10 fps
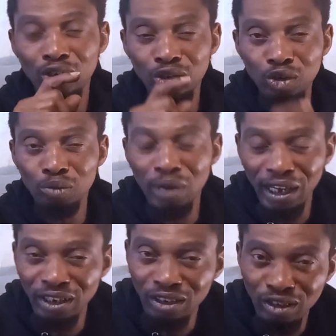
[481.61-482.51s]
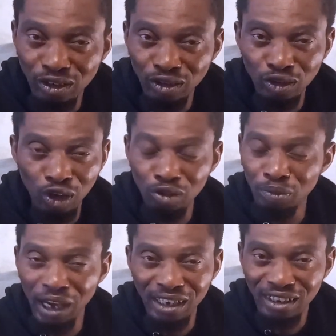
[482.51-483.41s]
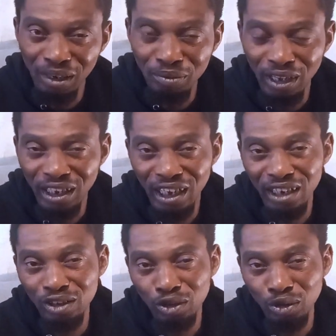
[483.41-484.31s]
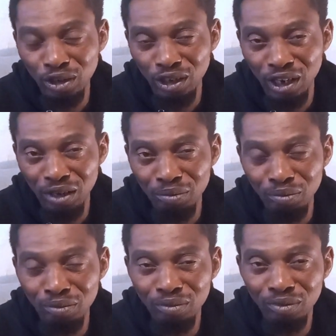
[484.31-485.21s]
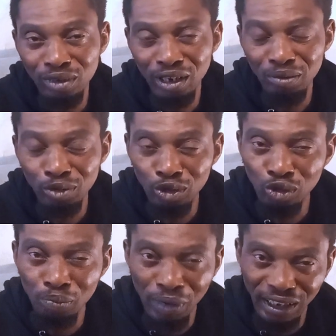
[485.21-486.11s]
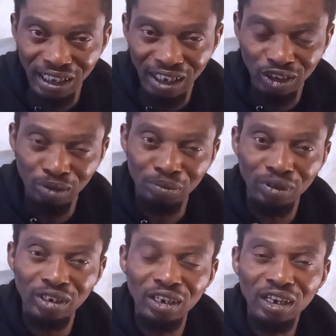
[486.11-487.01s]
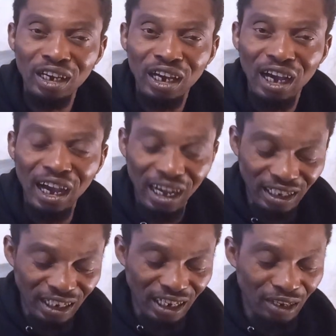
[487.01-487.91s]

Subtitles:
you might not be accepted into the YouTube partnership. And